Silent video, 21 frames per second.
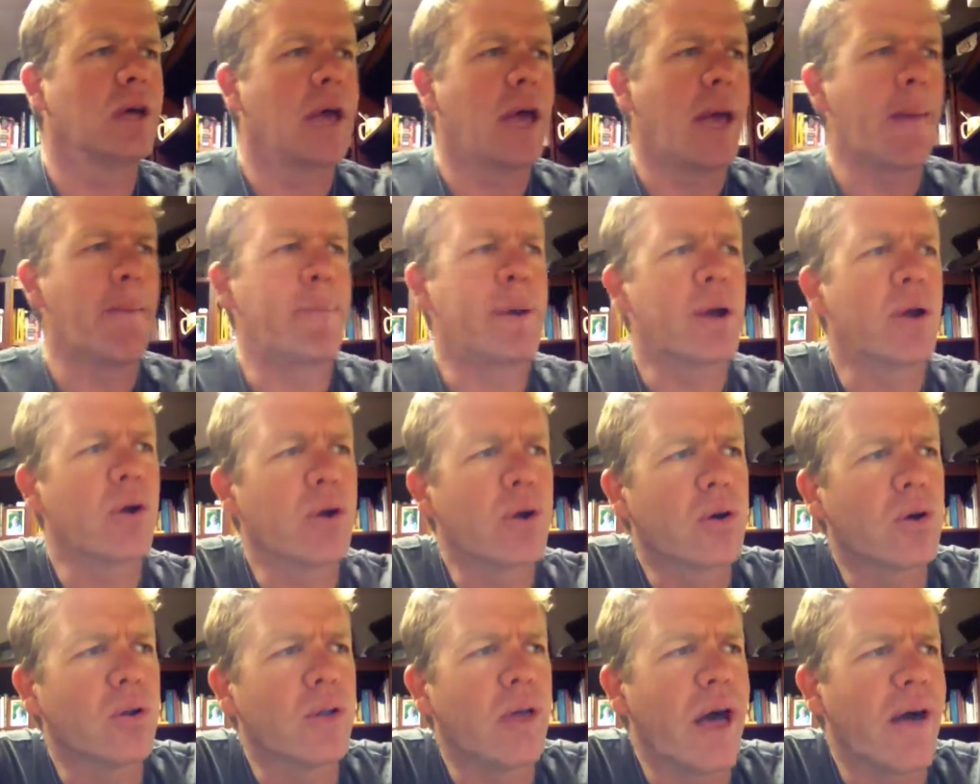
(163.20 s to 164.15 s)

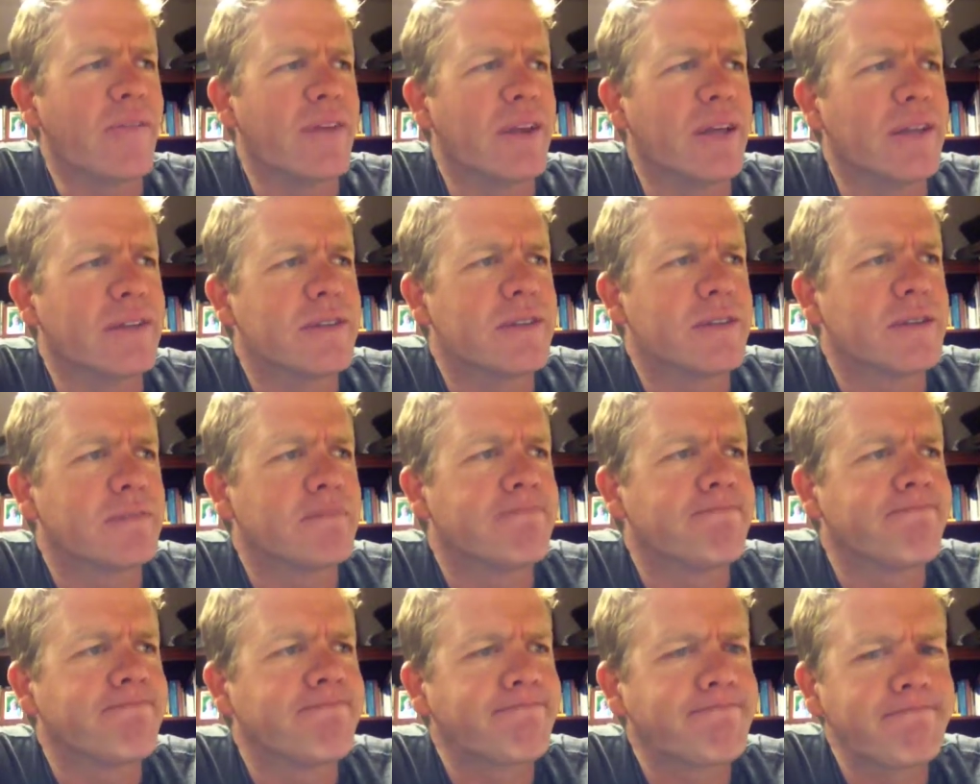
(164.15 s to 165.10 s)
Empirical evidence.
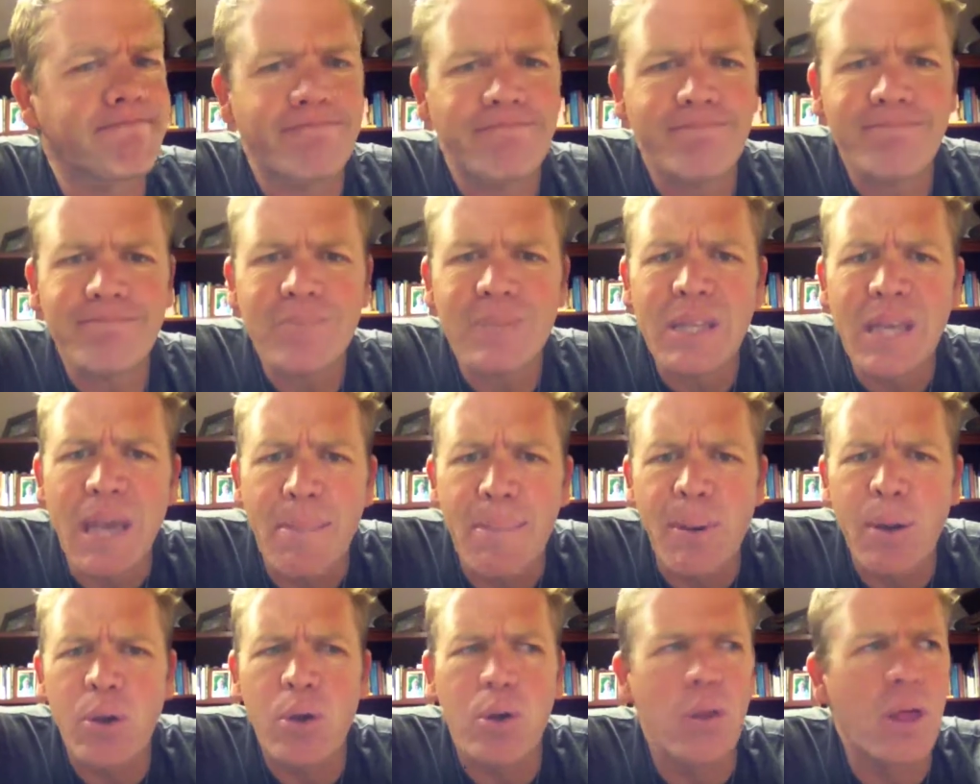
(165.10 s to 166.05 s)

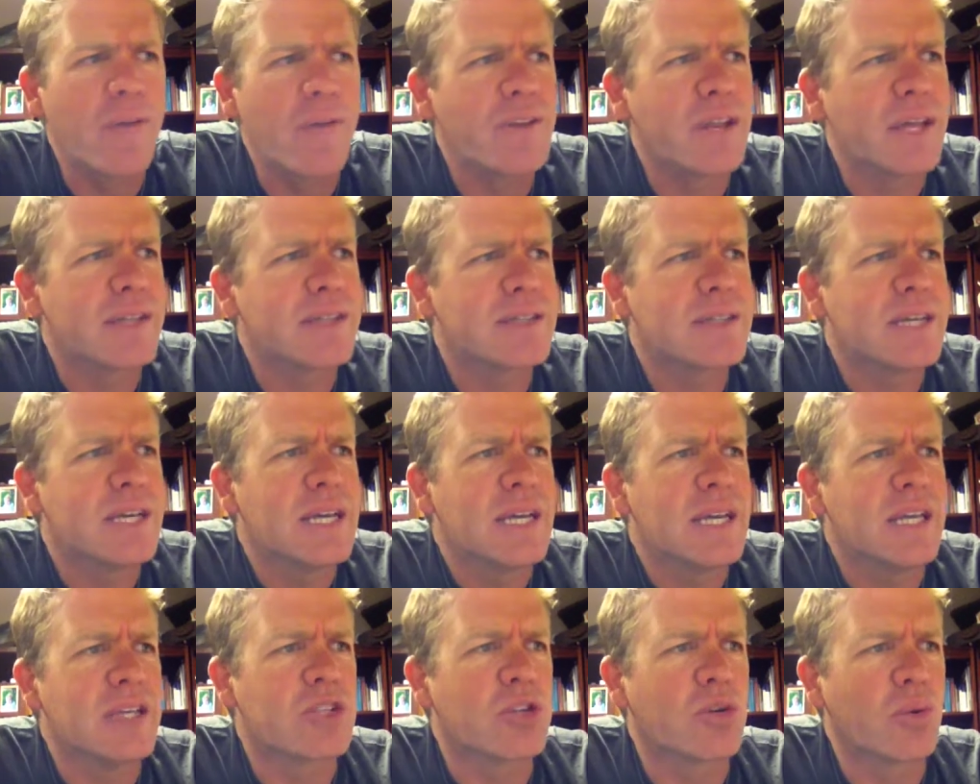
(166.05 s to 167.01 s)
Empirical evidence
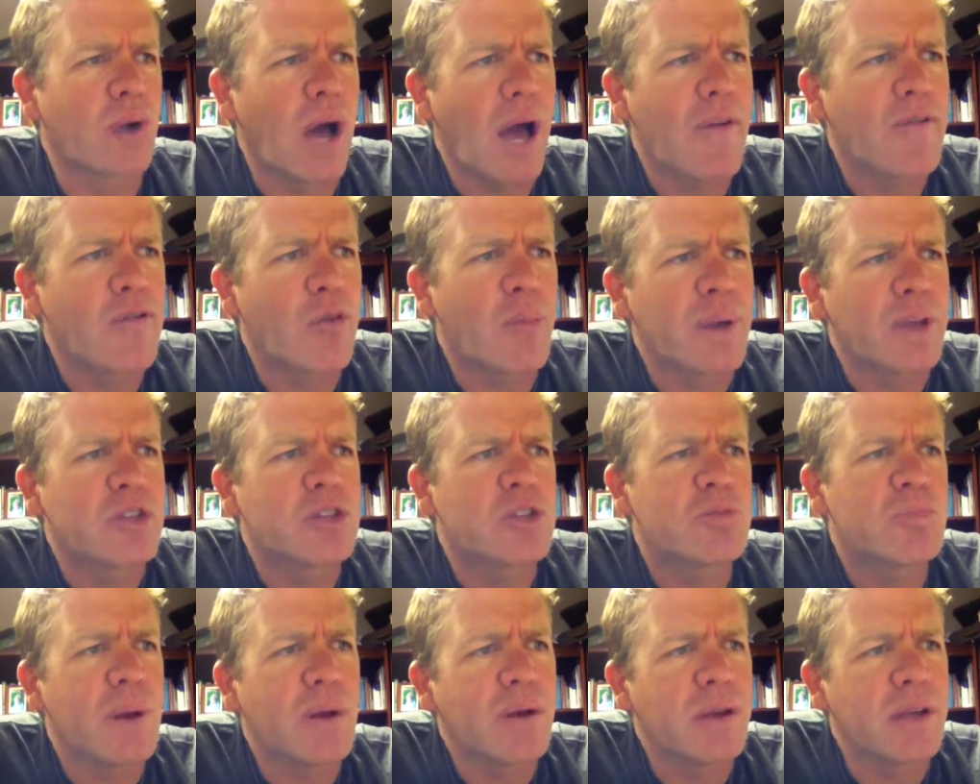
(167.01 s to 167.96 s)
is derived from
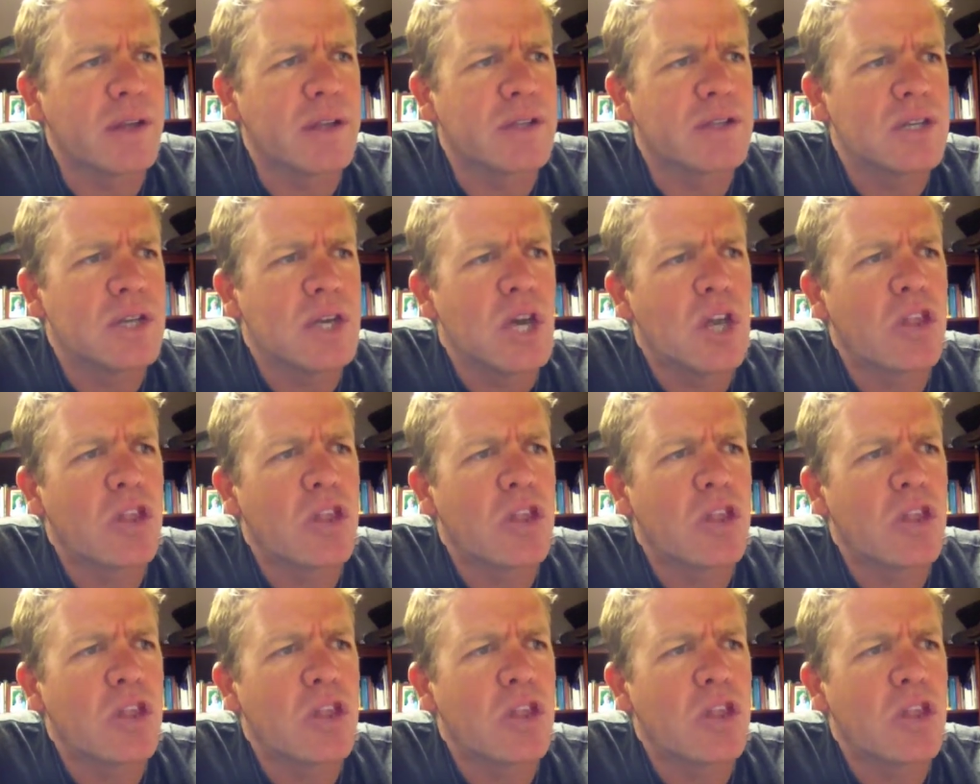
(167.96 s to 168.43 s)
experience,